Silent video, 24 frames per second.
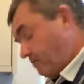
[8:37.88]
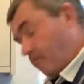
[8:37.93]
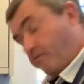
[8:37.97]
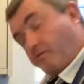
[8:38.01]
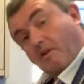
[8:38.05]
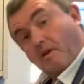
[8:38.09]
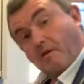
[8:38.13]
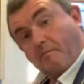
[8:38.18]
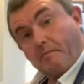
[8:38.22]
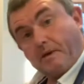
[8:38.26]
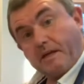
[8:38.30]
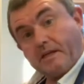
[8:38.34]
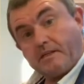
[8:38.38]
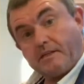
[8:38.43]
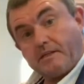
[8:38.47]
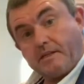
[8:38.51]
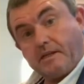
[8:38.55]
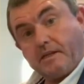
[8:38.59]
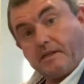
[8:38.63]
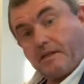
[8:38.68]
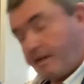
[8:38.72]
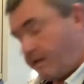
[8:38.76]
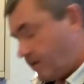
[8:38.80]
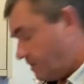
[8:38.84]
mixed in
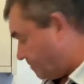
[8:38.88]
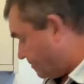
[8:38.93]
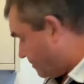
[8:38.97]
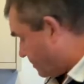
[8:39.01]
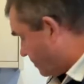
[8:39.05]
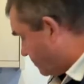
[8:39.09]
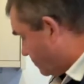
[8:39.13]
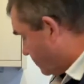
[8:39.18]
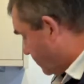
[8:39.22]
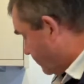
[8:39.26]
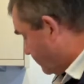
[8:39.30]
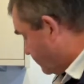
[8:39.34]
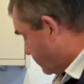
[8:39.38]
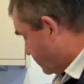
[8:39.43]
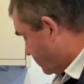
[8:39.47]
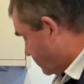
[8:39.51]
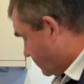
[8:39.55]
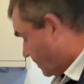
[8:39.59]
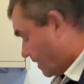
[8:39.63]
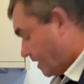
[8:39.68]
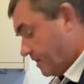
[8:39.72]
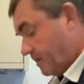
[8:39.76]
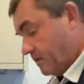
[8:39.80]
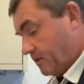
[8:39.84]
now. So what I've just
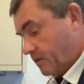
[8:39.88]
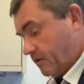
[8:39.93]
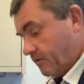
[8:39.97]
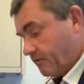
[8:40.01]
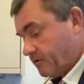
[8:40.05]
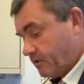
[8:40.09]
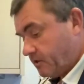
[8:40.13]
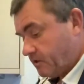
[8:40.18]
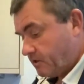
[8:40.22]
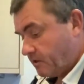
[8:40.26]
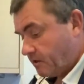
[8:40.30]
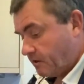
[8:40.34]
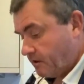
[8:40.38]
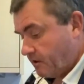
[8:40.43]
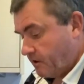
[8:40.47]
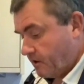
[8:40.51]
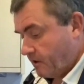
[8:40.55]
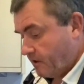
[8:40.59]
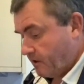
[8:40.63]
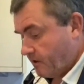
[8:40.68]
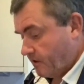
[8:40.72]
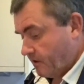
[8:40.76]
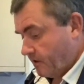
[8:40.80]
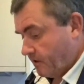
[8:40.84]
done is I've just
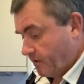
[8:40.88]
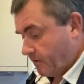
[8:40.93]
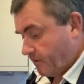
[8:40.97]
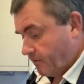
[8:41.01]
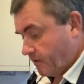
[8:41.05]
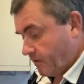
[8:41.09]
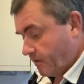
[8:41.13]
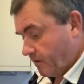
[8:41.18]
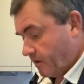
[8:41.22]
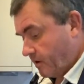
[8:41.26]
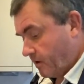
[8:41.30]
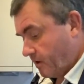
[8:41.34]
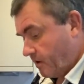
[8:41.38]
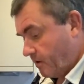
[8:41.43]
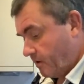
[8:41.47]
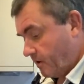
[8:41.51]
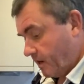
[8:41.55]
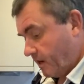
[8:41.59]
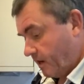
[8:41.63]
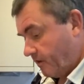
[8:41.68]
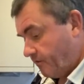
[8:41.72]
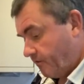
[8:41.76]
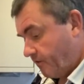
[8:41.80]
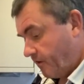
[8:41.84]
lightly
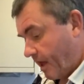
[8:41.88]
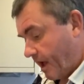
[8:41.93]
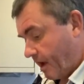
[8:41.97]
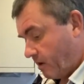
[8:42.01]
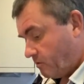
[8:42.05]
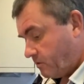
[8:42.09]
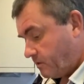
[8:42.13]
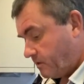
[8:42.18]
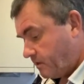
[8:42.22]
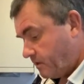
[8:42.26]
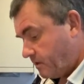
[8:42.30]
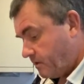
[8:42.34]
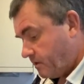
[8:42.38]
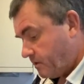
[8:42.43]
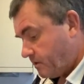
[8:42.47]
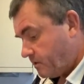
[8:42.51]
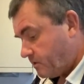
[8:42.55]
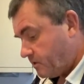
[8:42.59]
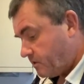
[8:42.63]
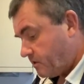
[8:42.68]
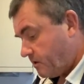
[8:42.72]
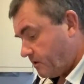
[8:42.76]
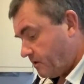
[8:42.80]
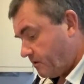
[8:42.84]
floured the
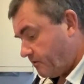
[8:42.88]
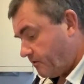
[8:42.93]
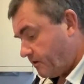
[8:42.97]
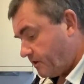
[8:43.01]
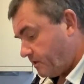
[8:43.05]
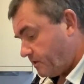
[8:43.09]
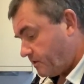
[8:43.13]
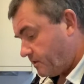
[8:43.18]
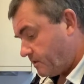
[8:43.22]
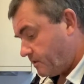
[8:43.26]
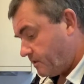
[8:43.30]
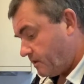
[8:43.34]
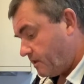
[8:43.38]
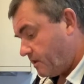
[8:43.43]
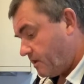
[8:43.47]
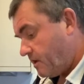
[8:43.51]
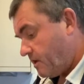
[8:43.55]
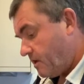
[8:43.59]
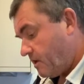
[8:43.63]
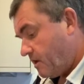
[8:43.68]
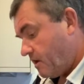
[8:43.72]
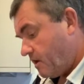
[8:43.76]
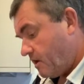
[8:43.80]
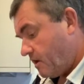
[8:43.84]
surface.
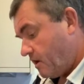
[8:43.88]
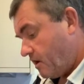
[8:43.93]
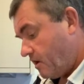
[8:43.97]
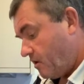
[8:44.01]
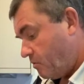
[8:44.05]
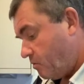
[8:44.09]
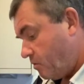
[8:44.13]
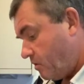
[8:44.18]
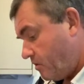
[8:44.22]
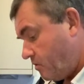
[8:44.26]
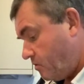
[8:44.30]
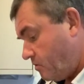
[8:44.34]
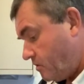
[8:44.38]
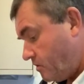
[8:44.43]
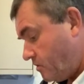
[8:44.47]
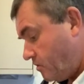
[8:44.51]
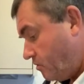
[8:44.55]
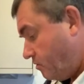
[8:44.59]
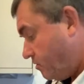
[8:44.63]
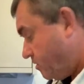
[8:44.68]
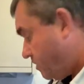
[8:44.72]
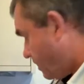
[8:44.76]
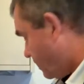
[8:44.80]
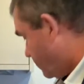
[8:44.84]
I will
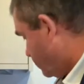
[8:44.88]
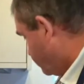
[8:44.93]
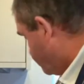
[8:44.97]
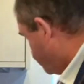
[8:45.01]
also